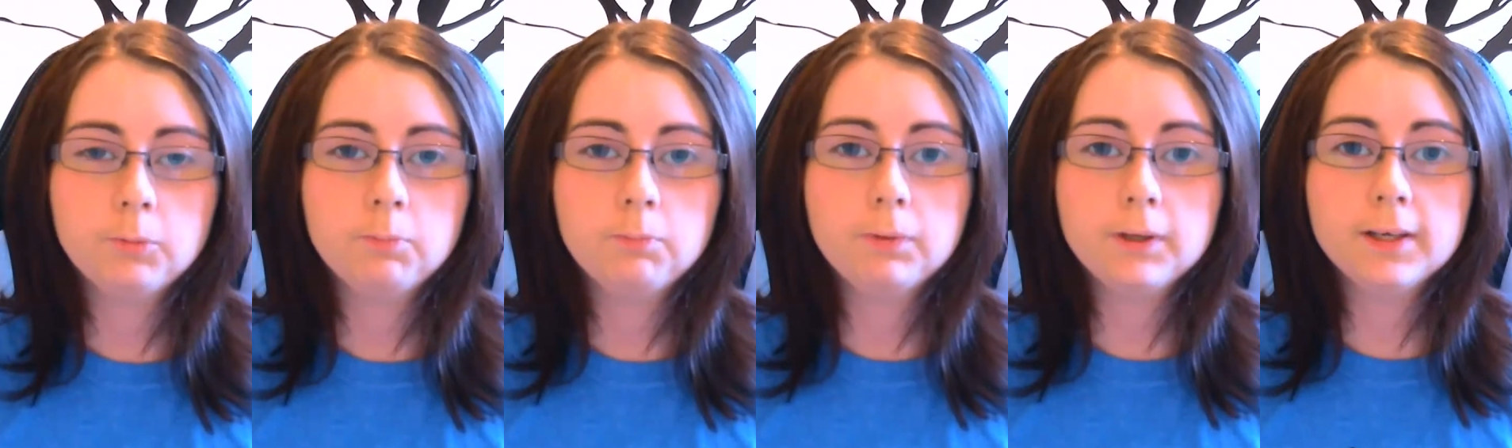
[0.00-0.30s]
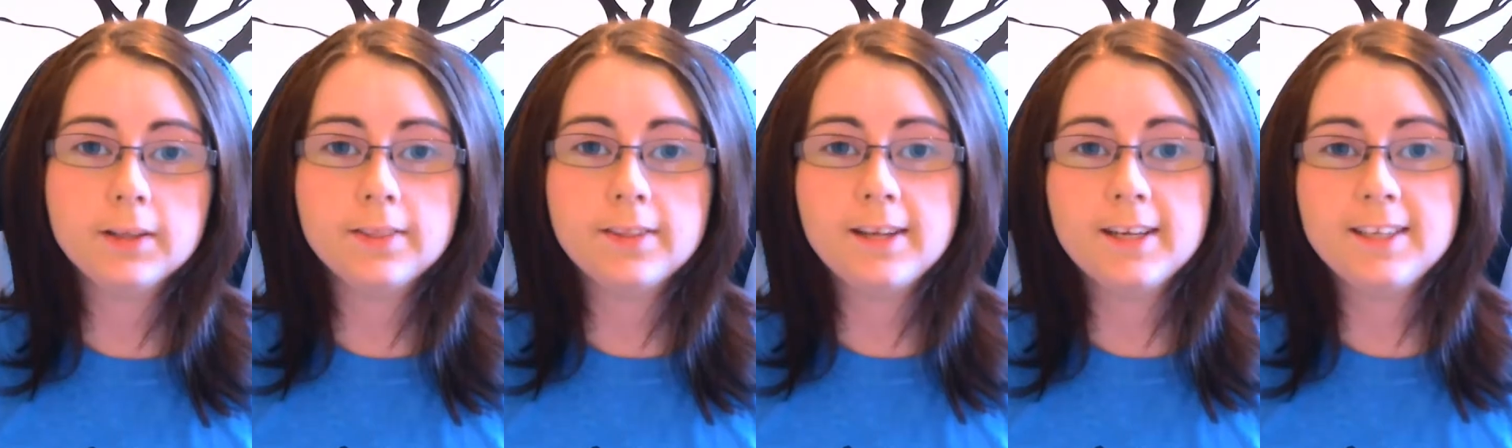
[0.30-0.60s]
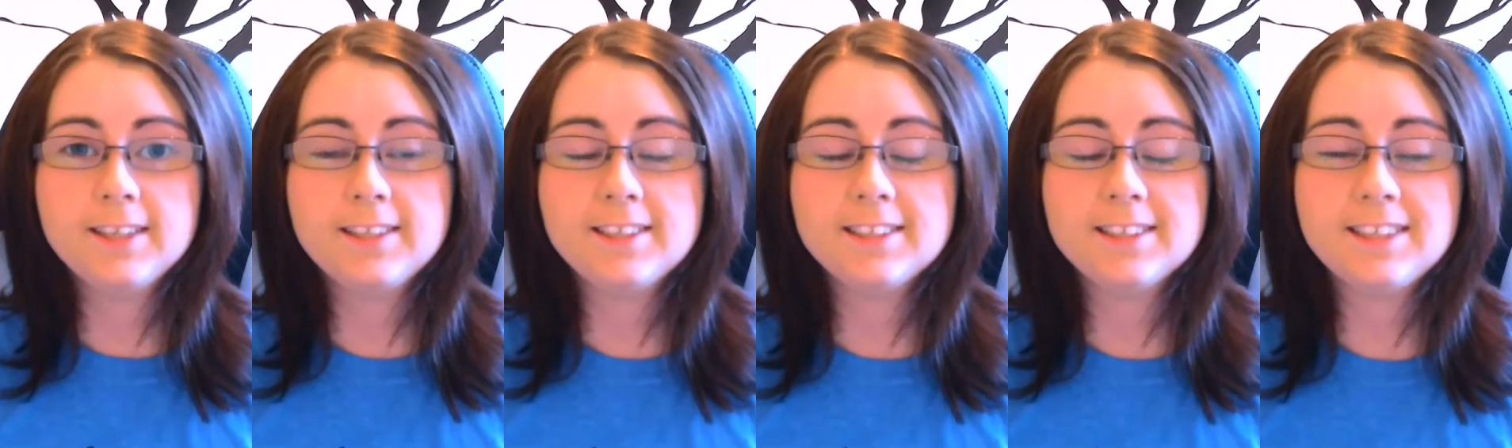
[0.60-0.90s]
But that
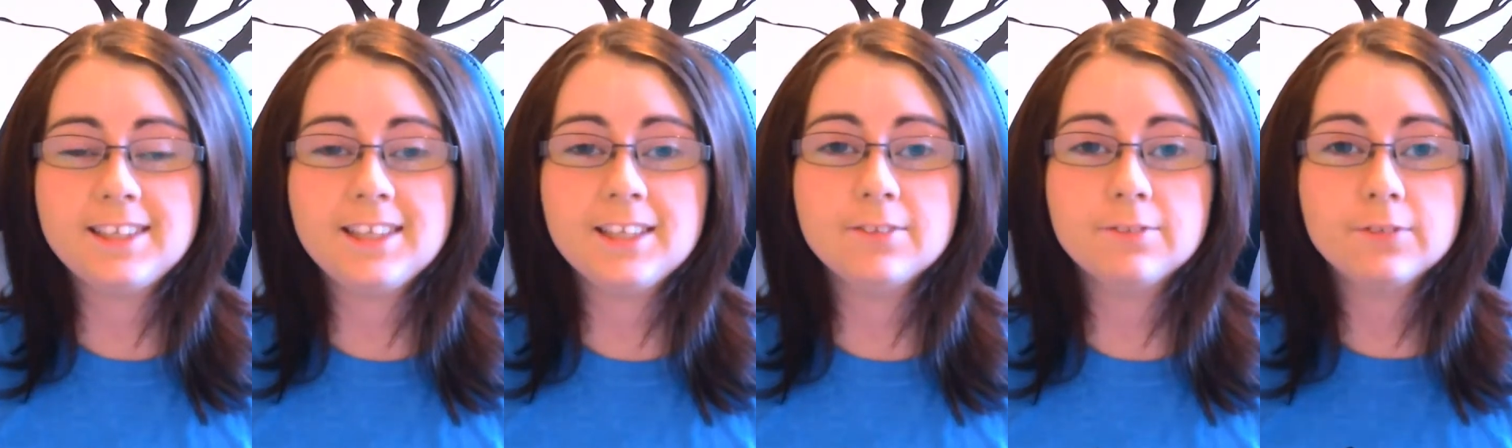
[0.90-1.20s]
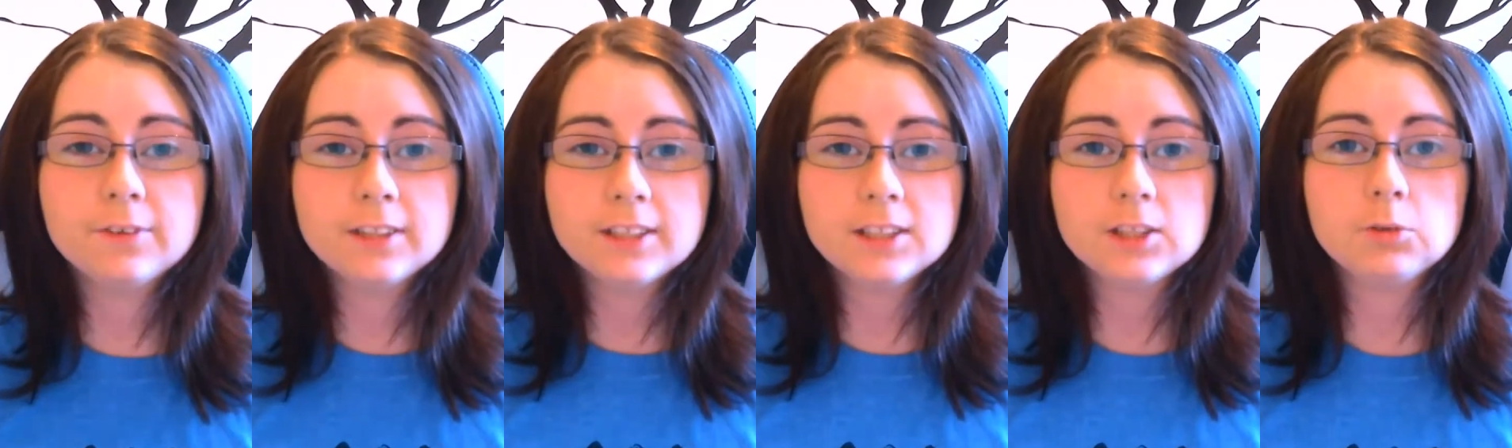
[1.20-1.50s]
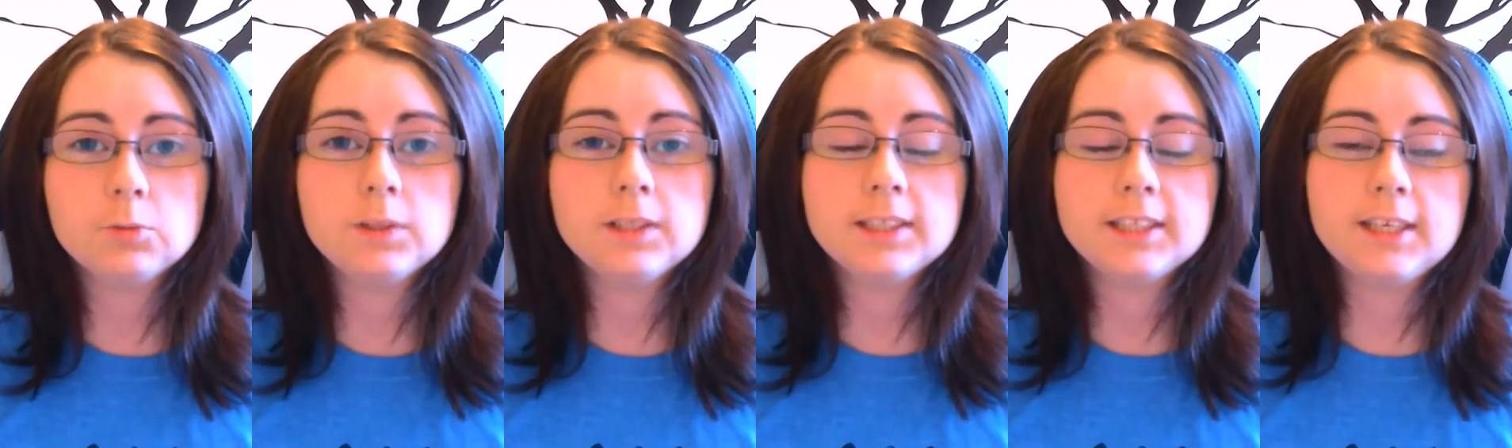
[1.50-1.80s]
is it for this
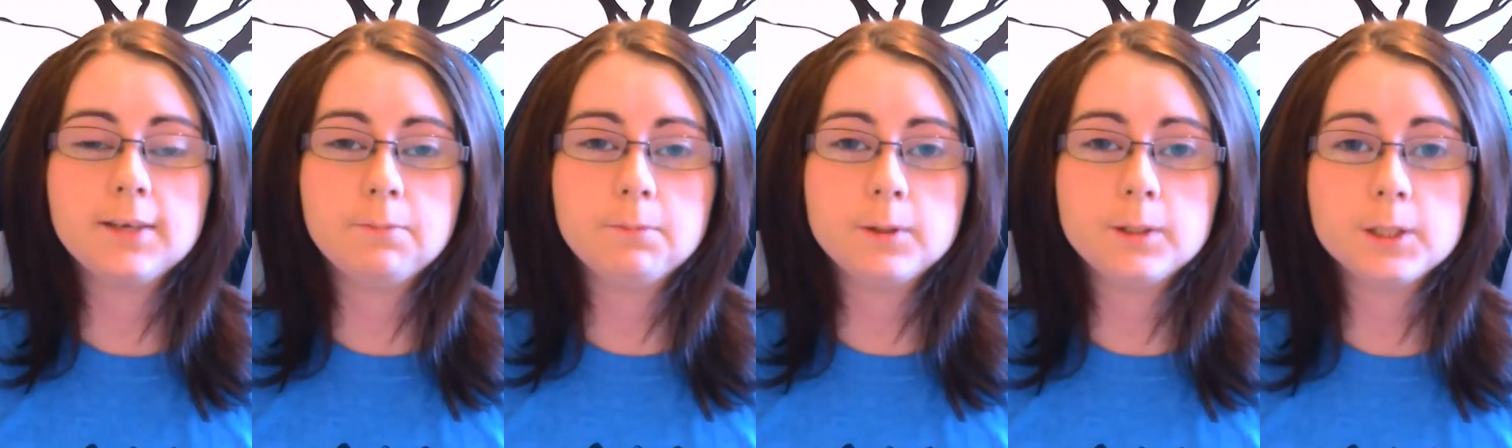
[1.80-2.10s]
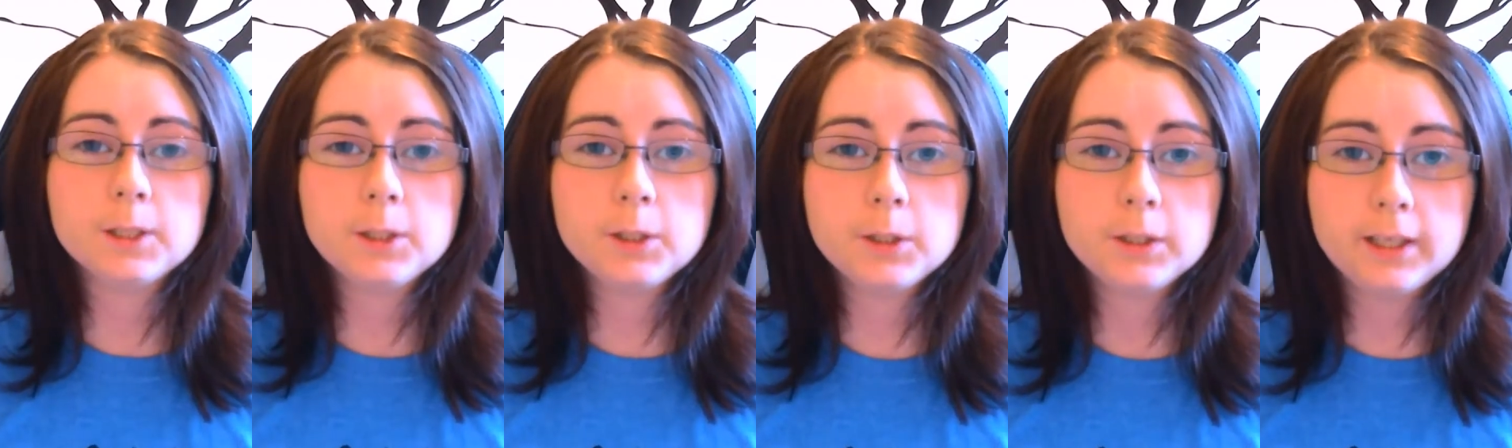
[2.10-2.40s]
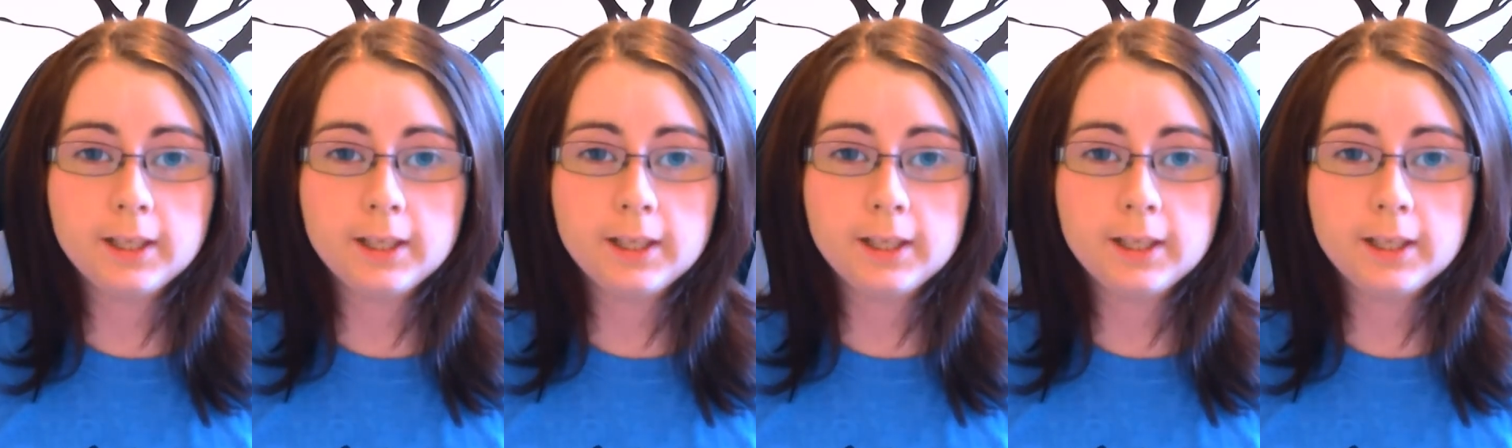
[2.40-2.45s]
week's episode.